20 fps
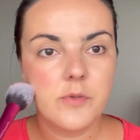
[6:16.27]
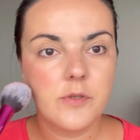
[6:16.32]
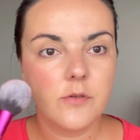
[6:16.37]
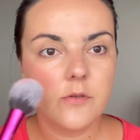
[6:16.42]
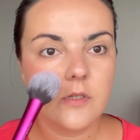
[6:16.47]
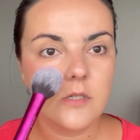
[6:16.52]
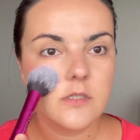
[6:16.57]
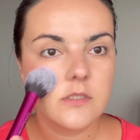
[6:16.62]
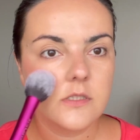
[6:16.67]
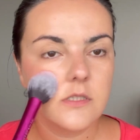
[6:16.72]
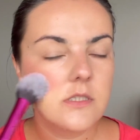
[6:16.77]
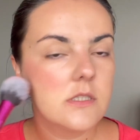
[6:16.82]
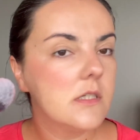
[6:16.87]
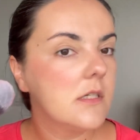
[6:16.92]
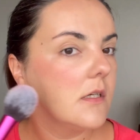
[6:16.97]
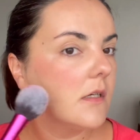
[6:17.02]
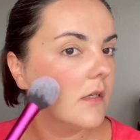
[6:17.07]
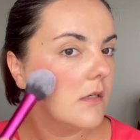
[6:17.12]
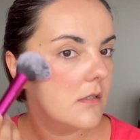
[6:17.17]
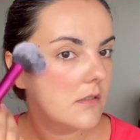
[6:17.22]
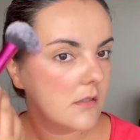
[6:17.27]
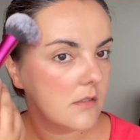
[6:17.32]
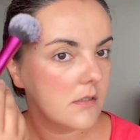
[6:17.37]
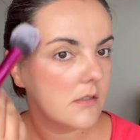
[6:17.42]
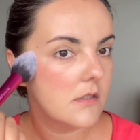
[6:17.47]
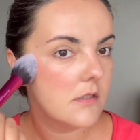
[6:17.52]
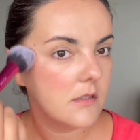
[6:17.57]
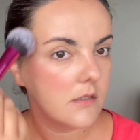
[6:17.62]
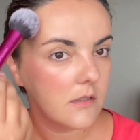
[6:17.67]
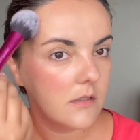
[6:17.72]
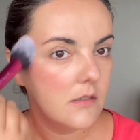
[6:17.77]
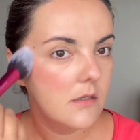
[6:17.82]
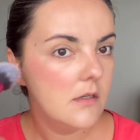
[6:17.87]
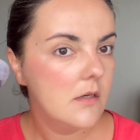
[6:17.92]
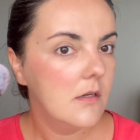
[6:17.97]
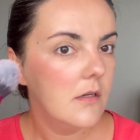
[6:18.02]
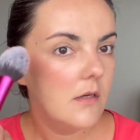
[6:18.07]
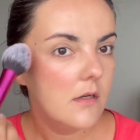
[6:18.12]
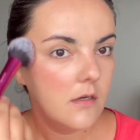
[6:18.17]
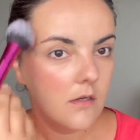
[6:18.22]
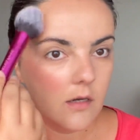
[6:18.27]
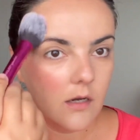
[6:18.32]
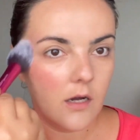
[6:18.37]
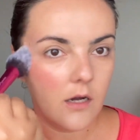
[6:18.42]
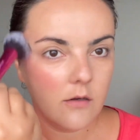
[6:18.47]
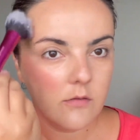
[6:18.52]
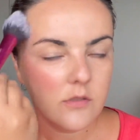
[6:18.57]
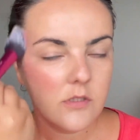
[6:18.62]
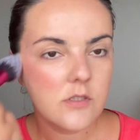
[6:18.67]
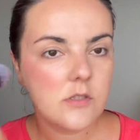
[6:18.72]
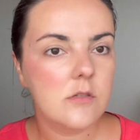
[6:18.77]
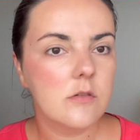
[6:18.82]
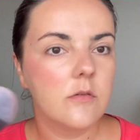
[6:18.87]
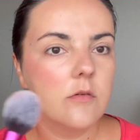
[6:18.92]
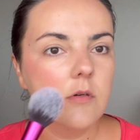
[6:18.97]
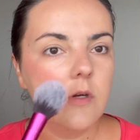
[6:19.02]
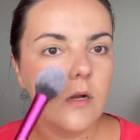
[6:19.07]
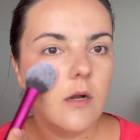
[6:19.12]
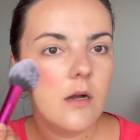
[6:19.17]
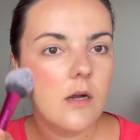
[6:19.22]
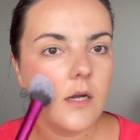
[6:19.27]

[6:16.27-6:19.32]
you can see how this look.